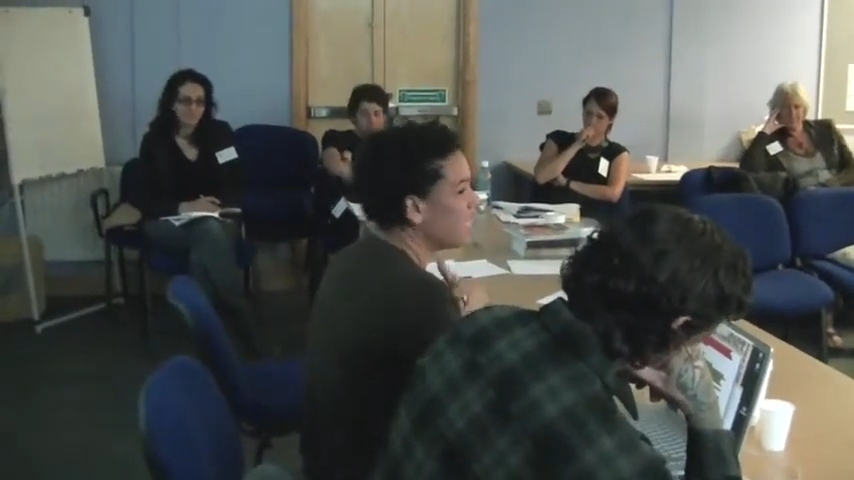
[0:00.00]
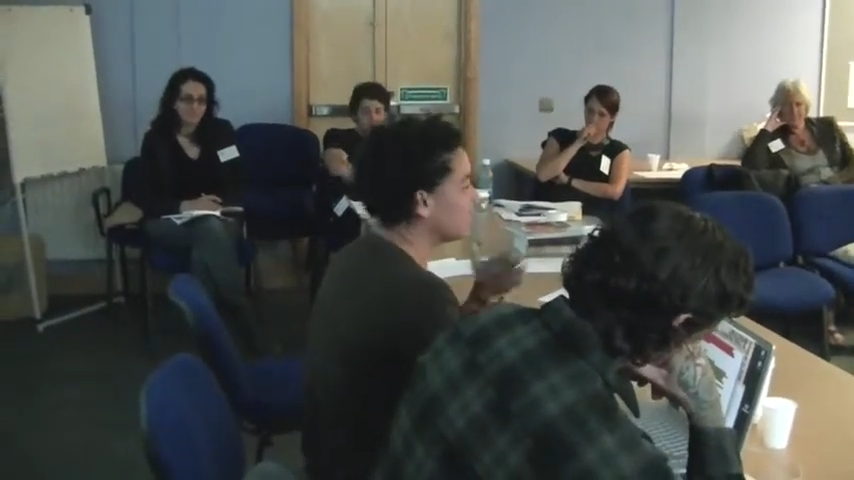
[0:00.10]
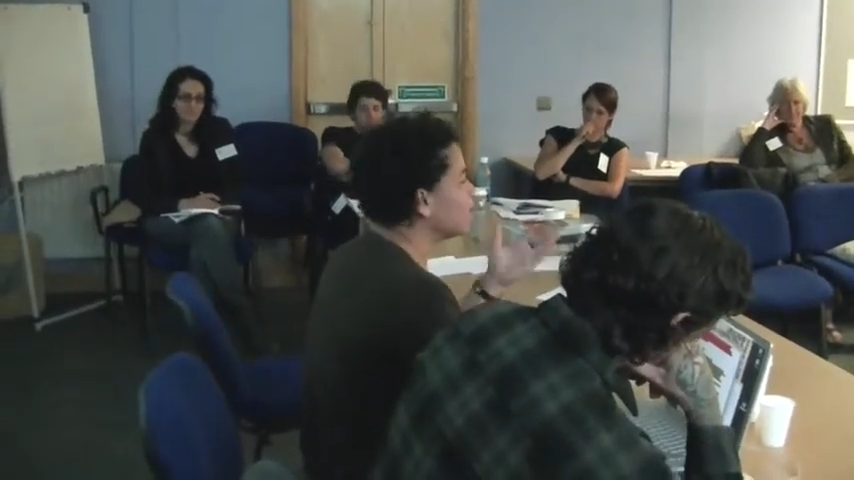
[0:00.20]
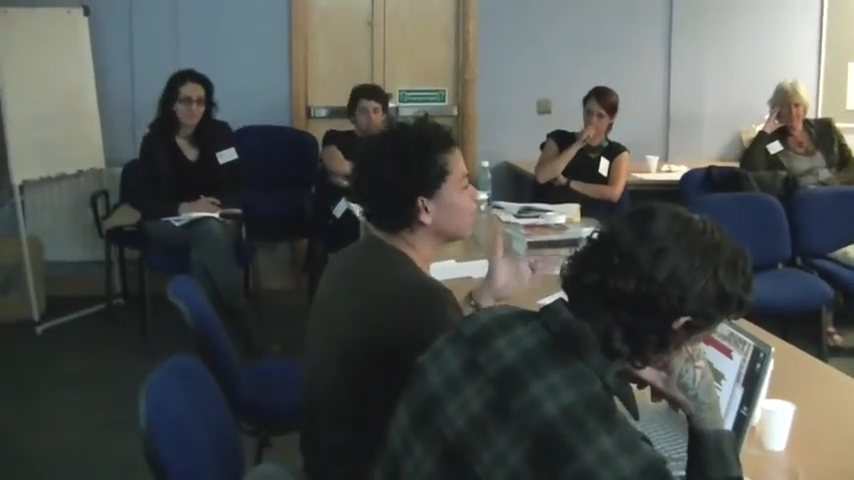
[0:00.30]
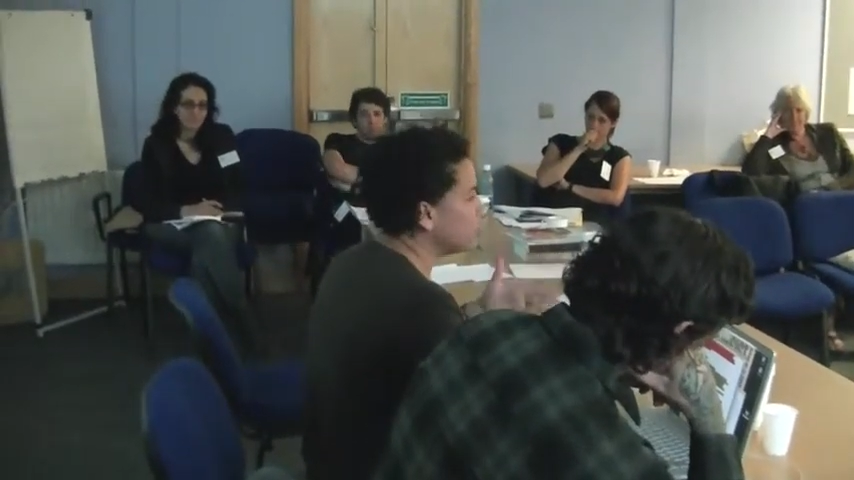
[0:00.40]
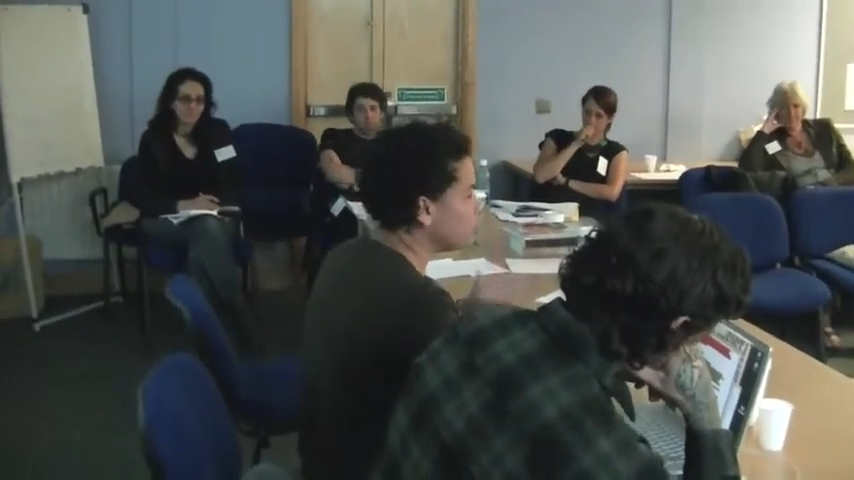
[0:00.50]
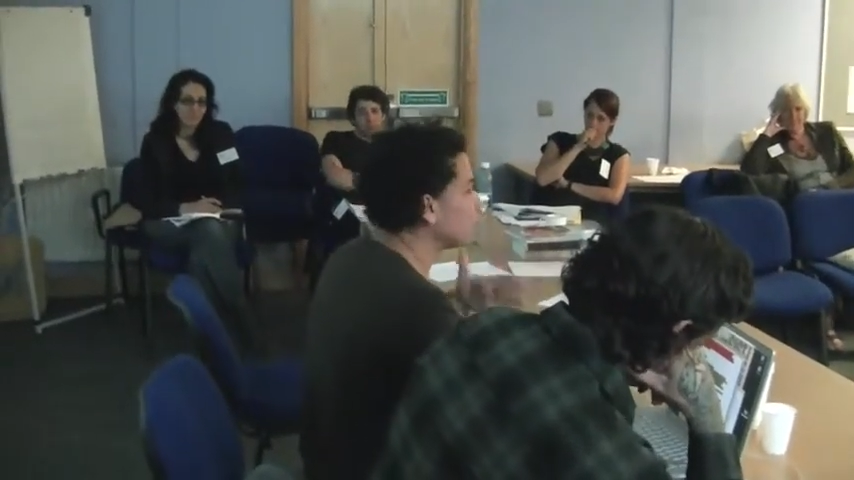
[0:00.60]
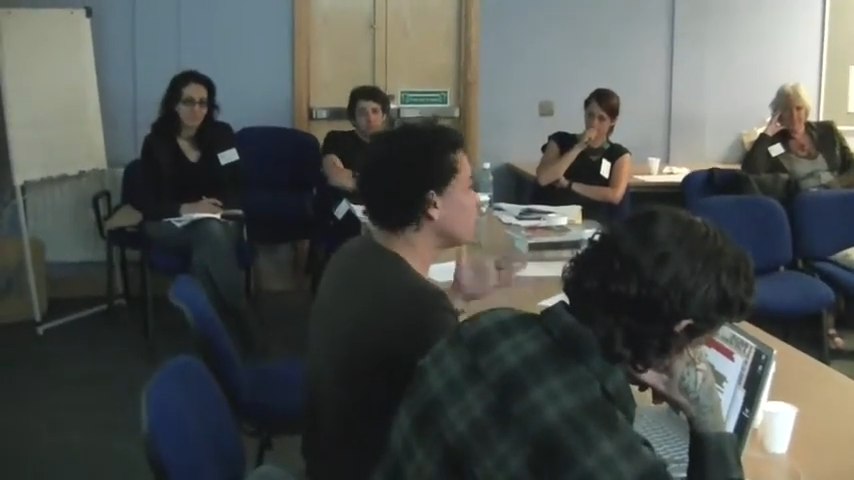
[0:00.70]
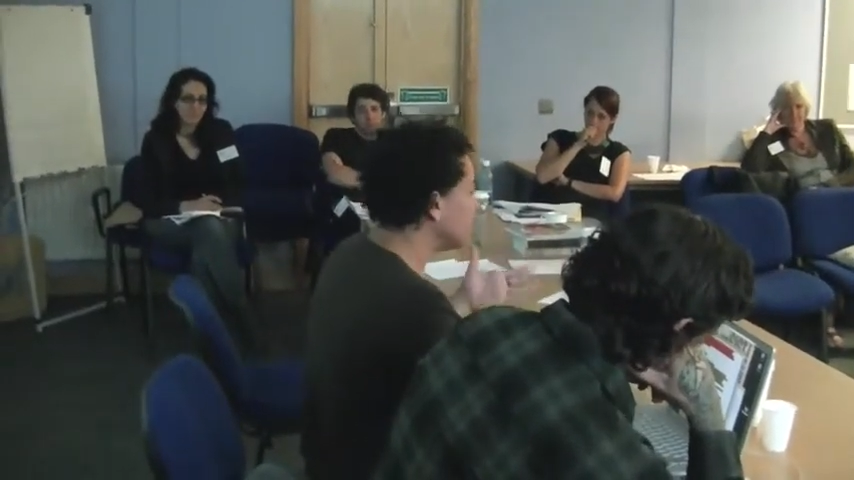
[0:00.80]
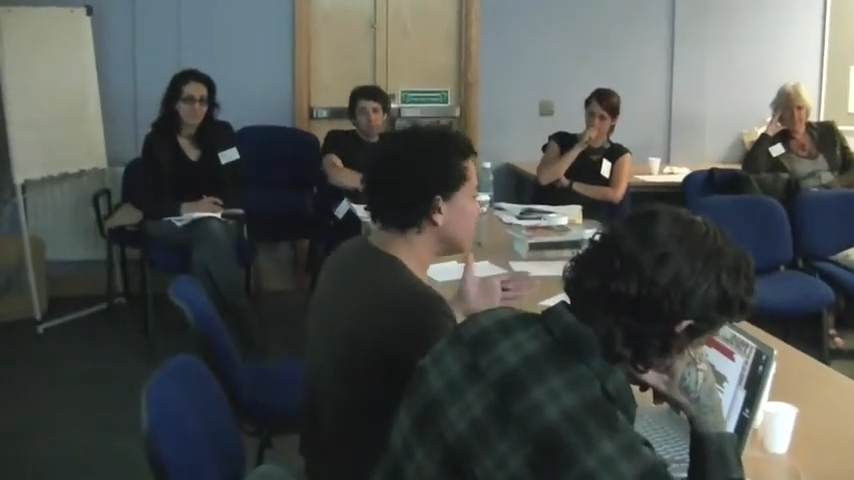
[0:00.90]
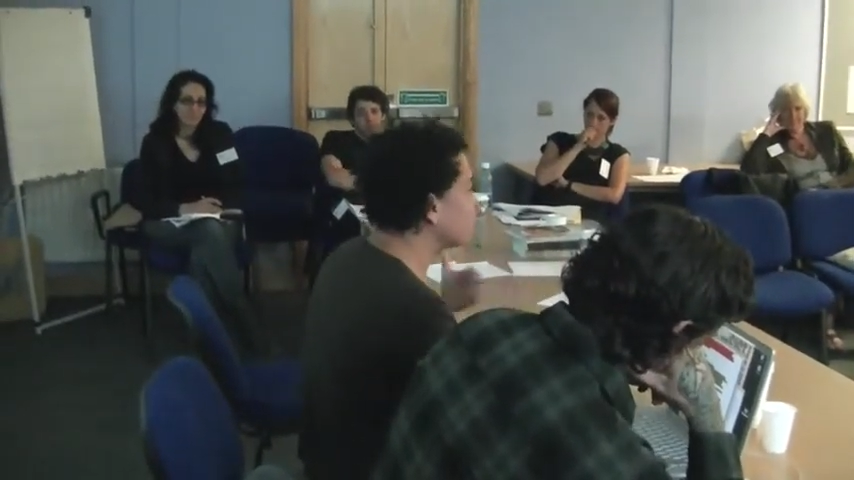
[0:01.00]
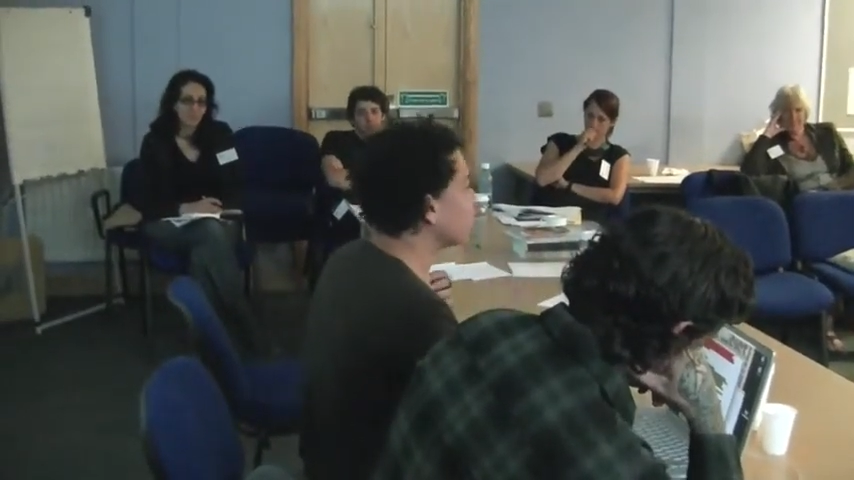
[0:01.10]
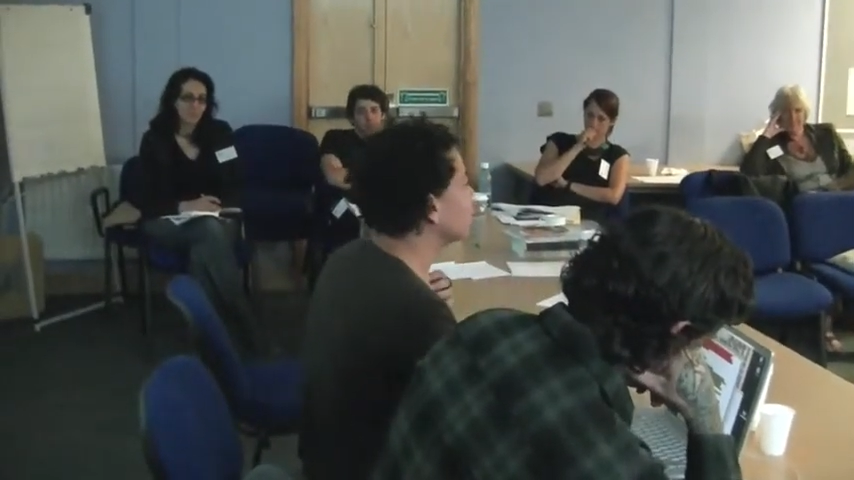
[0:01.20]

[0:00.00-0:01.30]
exceptional really for